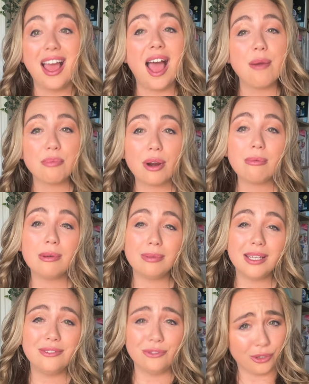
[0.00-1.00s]
and
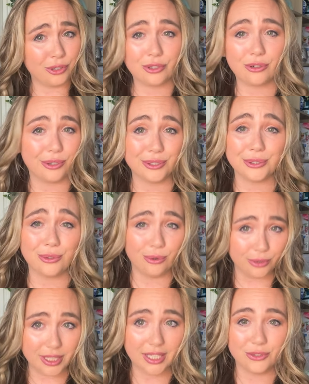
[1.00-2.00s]
probably not across
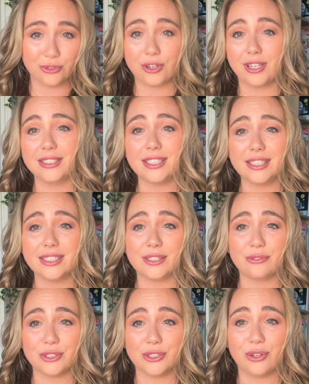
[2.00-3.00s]
all the intricacies
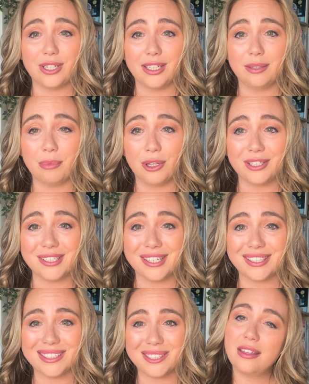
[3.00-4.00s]
of Australian
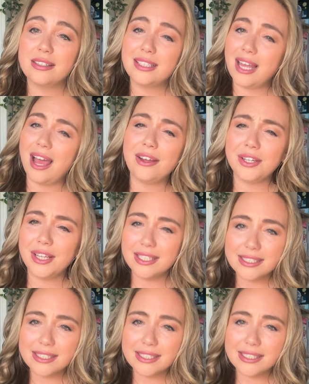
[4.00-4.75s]
politics. So, how do they